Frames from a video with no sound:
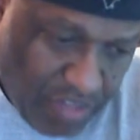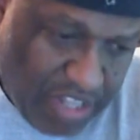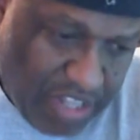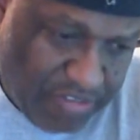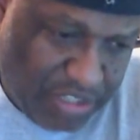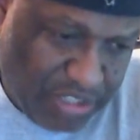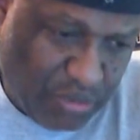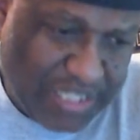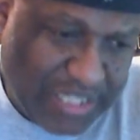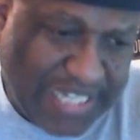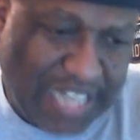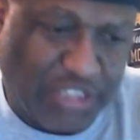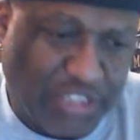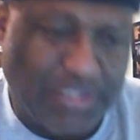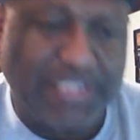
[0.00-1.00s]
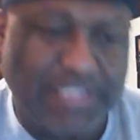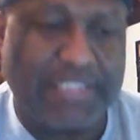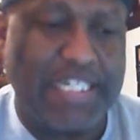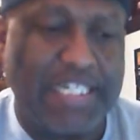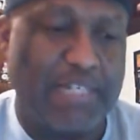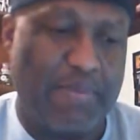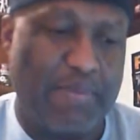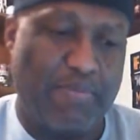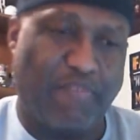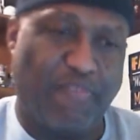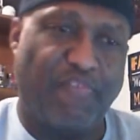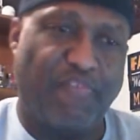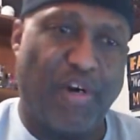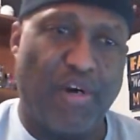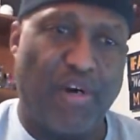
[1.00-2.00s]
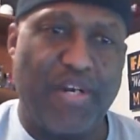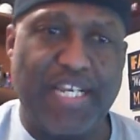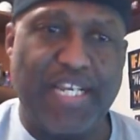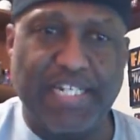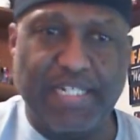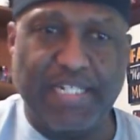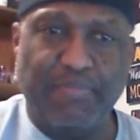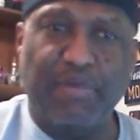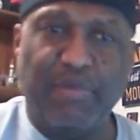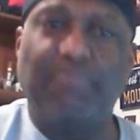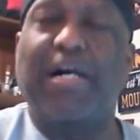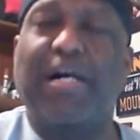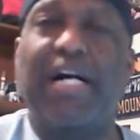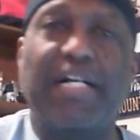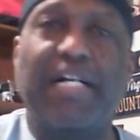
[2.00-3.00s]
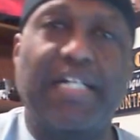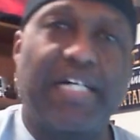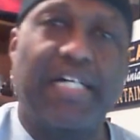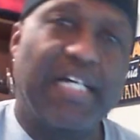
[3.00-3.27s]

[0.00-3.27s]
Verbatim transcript: this one is actually said to be preferred in a dimpled mug,